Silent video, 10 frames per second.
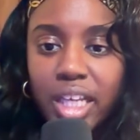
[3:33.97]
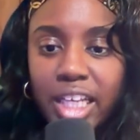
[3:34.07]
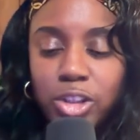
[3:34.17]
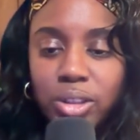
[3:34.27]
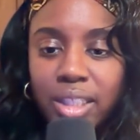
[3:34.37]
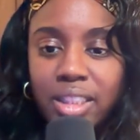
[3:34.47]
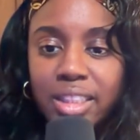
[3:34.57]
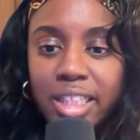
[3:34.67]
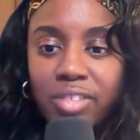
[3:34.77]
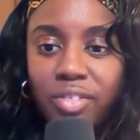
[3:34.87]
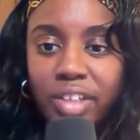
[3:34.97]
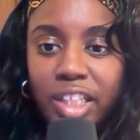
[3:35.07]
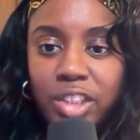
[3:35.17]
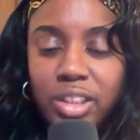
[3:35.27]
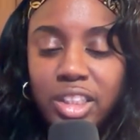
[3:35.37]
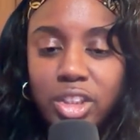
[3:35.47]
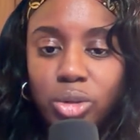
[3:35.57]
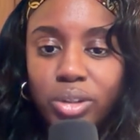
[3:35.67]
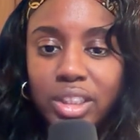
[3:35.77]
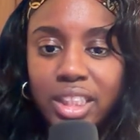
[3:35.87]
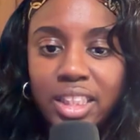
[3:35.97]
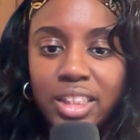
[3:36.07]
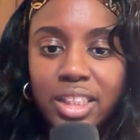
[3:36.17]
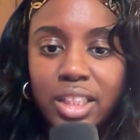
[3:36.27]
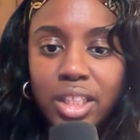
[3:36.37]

extract the data from each of these sources,